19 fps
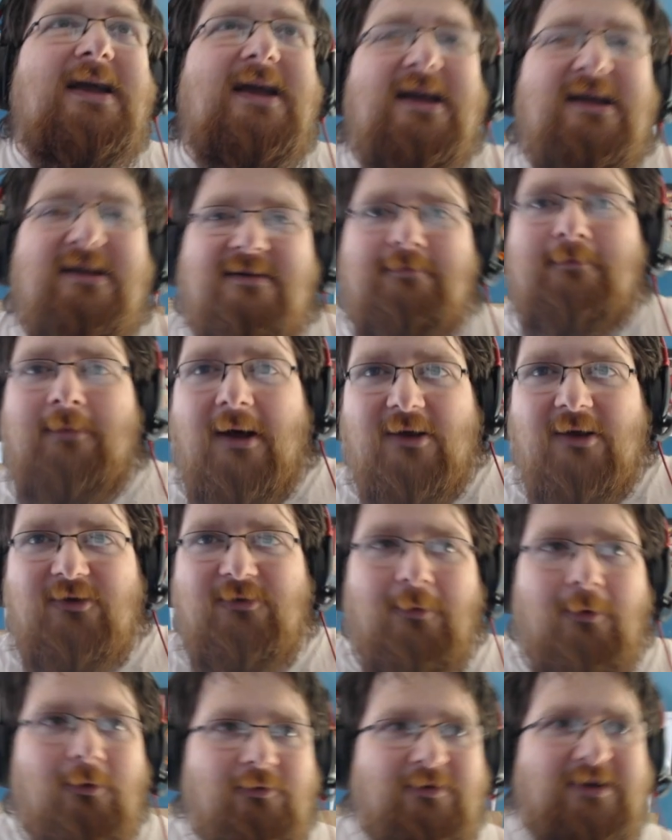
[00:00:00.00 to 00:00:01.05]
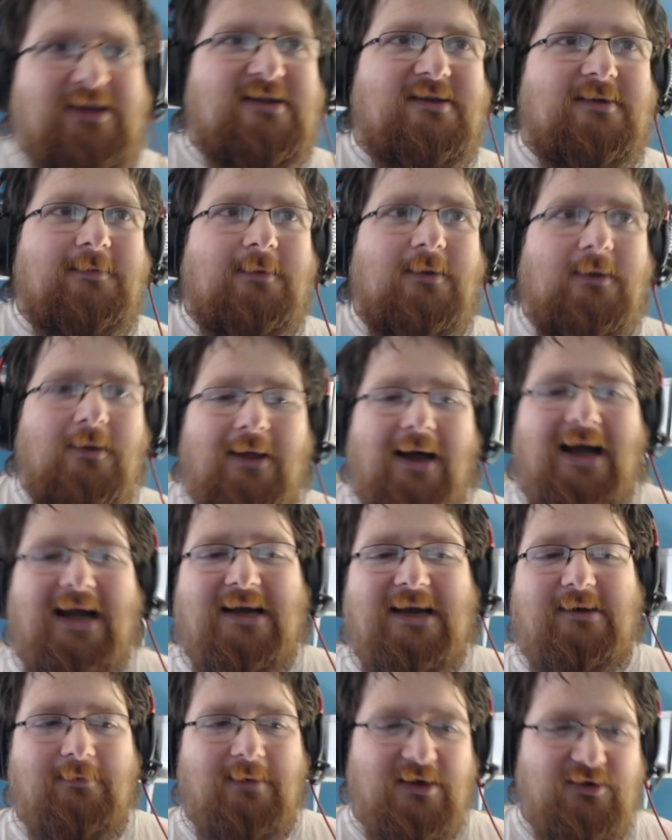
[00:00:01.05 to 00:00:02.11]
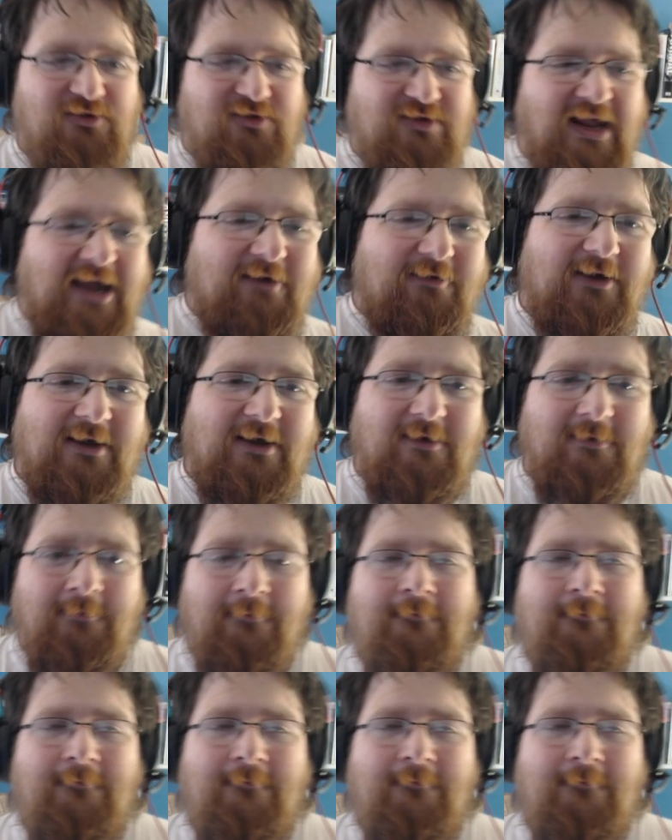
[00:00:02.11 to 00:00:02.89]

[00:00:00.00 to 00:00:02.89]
is much more reasonable and much scarier.